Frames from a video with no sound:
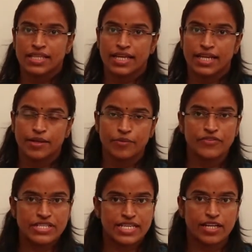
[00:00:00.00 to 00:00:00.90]
There can be
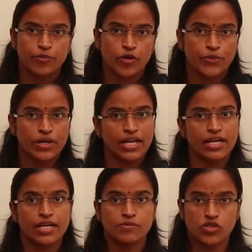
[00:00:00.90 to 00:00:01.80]
physical property
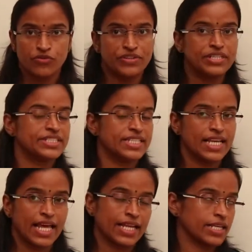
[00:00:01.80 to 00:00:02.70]
in terms of wealth,
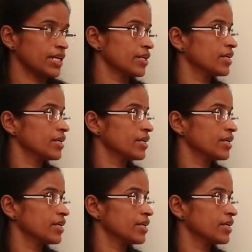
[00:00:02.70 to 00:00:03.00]
land